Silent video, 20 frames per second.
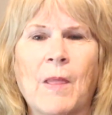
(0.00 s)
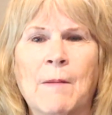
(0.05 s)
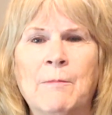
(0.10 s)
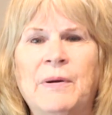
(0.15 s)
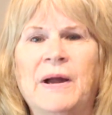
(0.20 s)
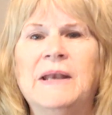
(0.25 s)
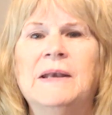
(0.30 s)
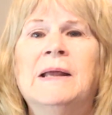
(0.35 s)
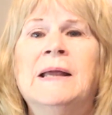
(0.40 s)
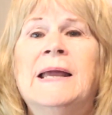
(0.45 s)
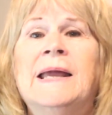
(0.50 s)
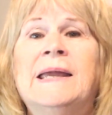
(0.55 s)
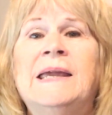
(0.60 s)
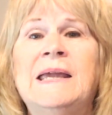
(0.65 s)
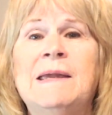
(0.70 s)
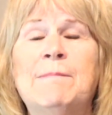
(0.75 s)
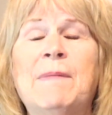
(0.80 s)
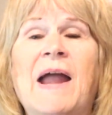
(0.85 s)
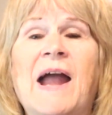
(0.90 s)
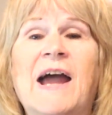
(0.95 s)
But
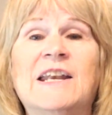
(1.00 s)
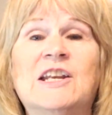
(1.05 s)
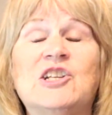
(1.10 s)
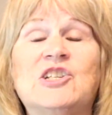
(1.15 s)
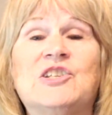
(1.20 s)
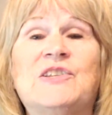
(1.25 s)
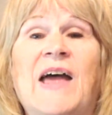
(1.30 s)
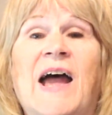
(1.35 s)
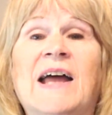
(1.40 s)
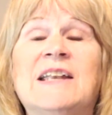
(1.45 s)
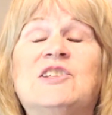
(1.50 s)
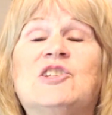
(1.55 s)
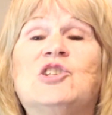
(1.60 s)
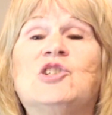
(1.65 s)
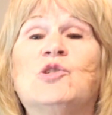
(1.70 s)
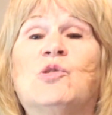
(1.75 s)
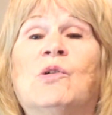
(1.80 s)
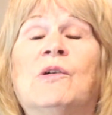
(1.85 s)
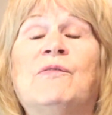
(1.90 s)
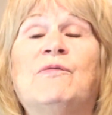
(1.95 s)
he managed that
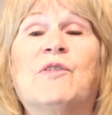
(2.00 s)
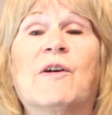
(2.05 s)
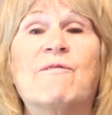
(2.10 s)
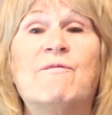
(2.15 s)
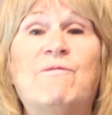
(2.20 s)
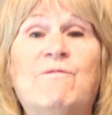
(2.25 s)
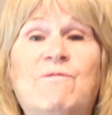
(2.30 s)
store for